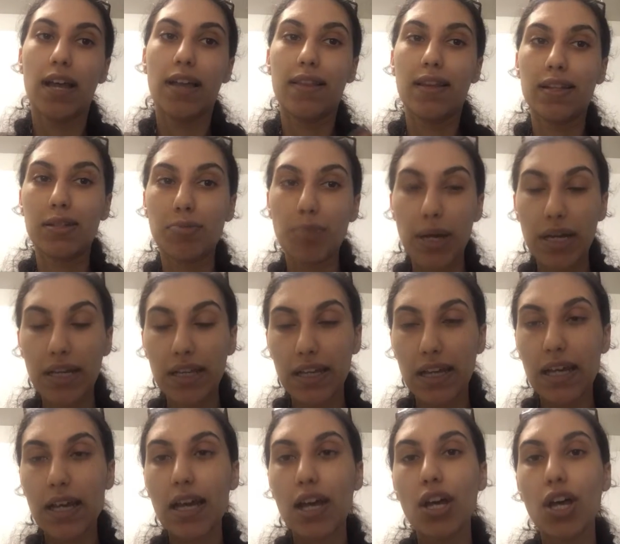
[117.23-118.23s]
and that's
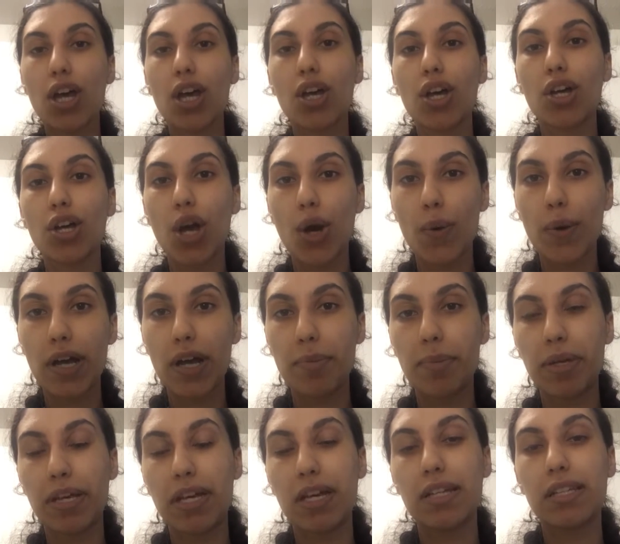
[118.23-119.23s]
Bayley going
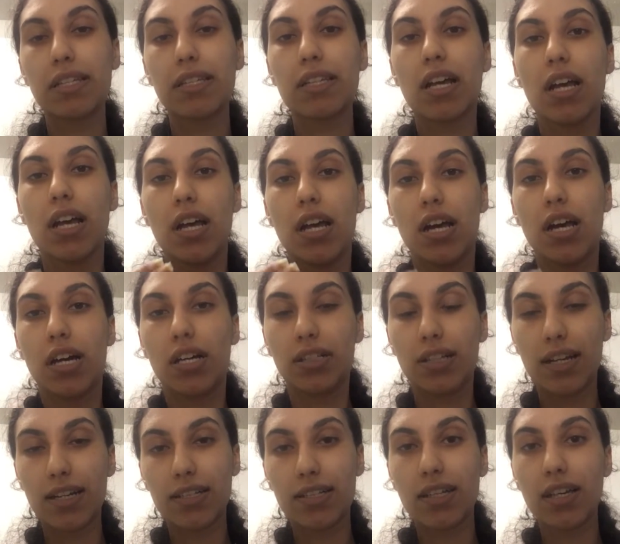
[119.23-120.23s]
up against
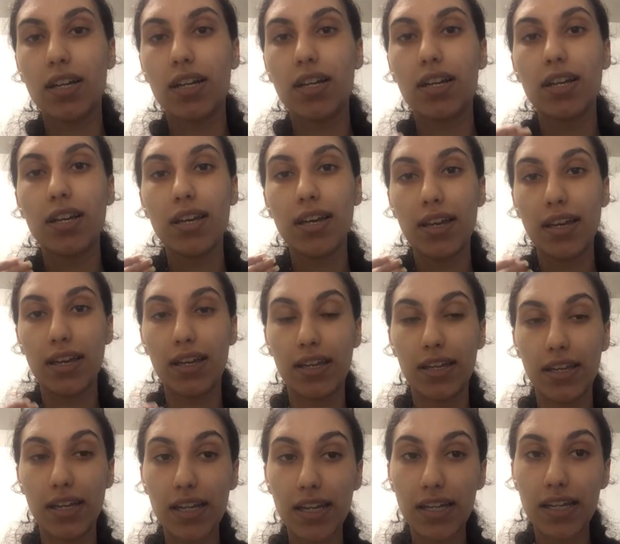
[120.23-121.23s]
Alexa
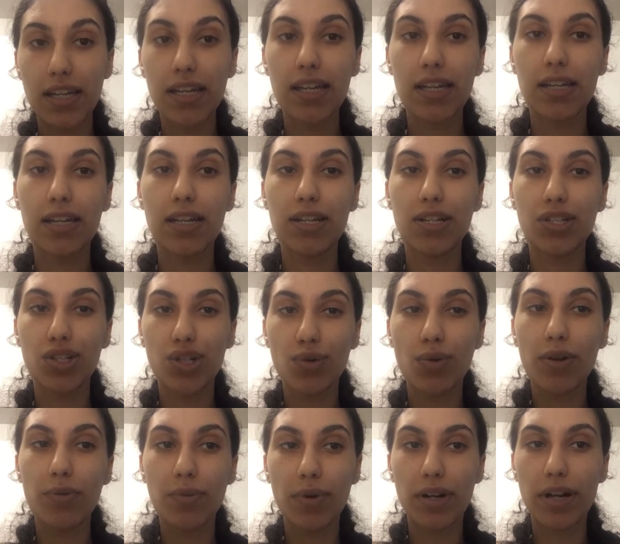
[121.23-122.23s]
and Nikki in a
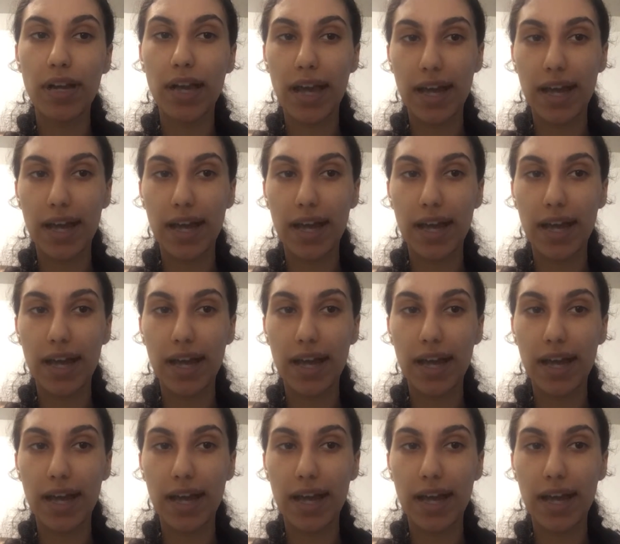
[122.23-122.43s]
two-on-one